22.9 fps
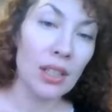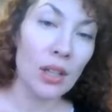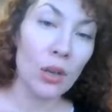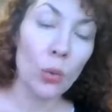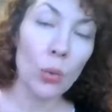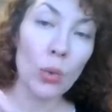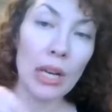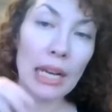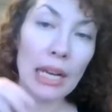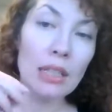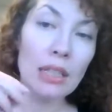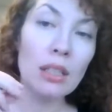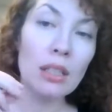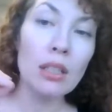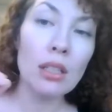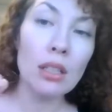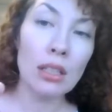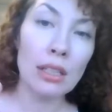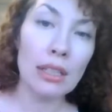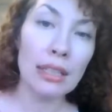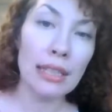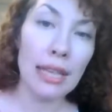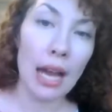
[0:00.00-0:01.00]
When I
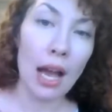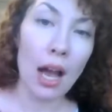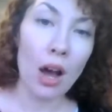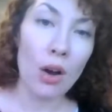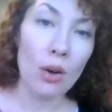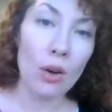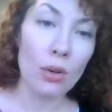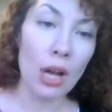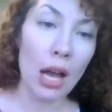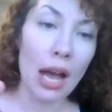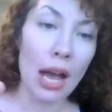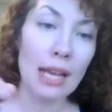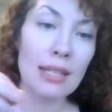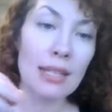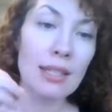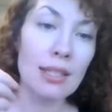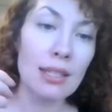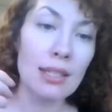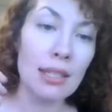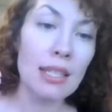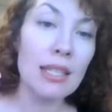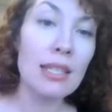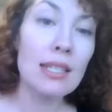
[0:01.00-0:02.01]
look out, I
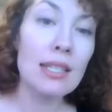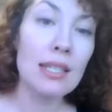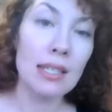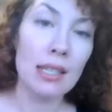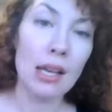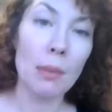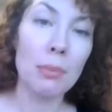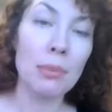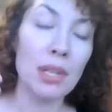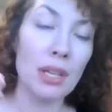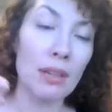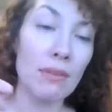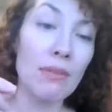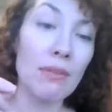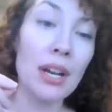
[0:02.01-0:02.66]
see something